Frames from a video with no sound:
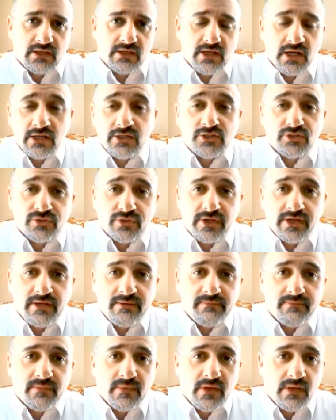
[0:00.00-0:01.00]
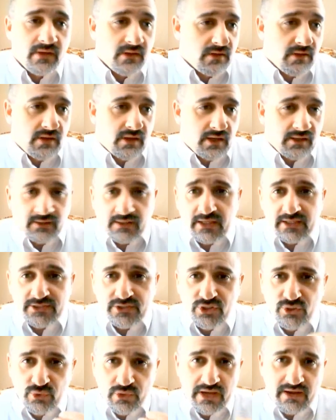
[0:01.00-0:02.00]
country
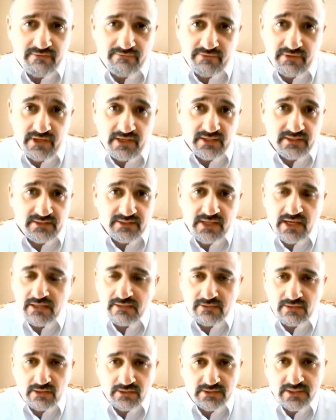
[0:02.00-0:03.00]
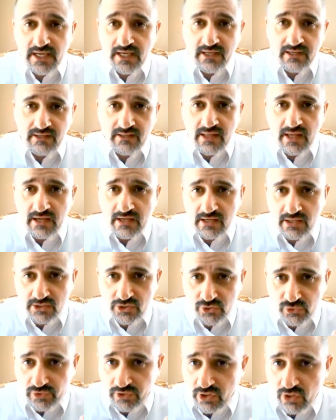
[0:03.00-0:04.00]
unless you have the intent on taking that
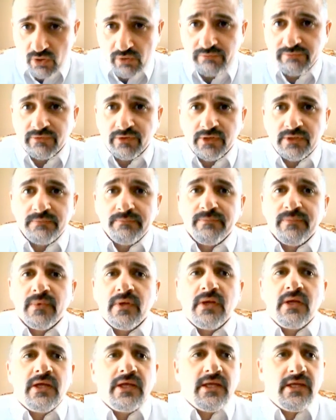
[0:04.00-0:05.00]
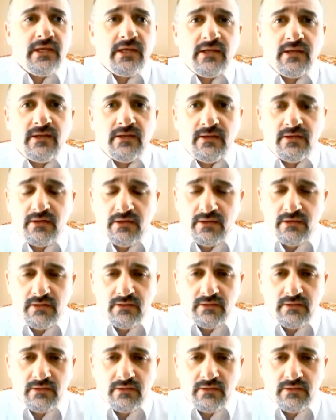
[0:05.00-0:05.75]
country over in